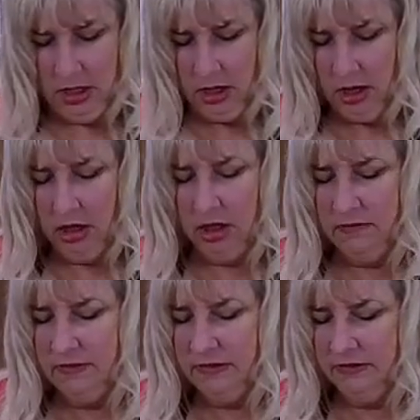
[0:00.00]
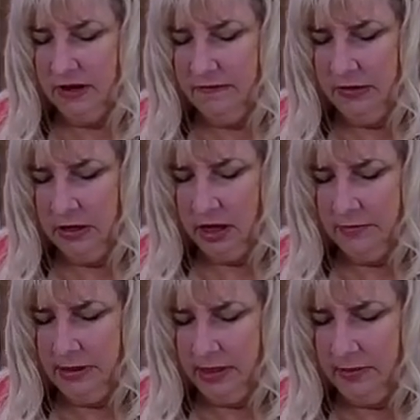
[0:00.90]
All of the stuff in
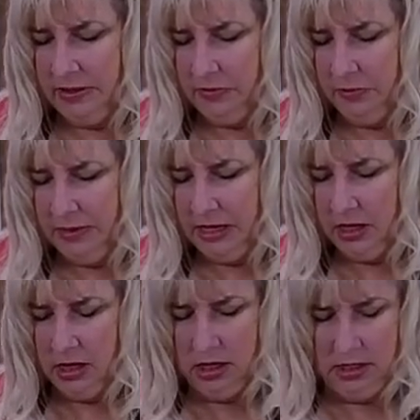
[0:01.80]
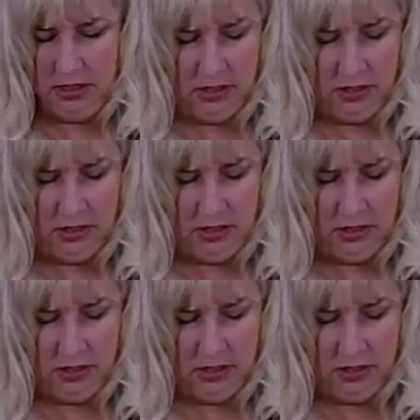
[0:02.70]
Hobby Lobby will be gone